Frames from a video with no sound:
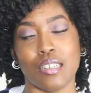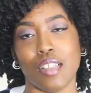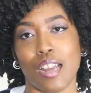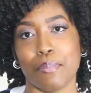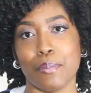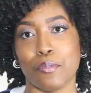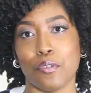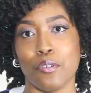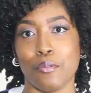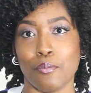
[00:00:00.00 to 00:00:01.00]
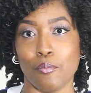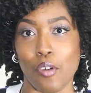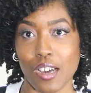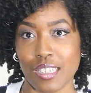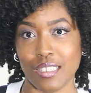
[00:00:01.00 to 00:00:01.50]
and a lot of people
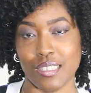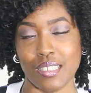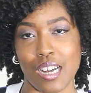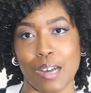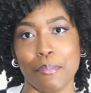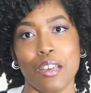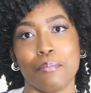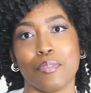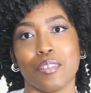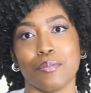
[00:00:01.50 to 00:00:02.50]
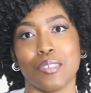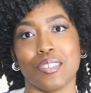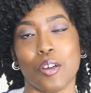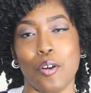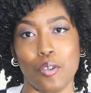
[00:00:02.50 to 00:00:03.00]
wanted this top, but it
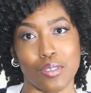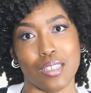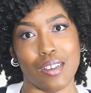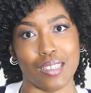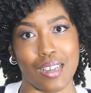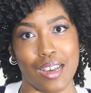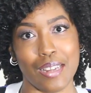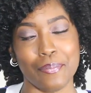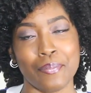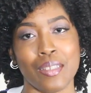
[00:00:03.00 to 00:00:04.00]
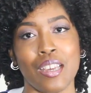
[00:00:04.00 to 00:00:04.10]
was only online.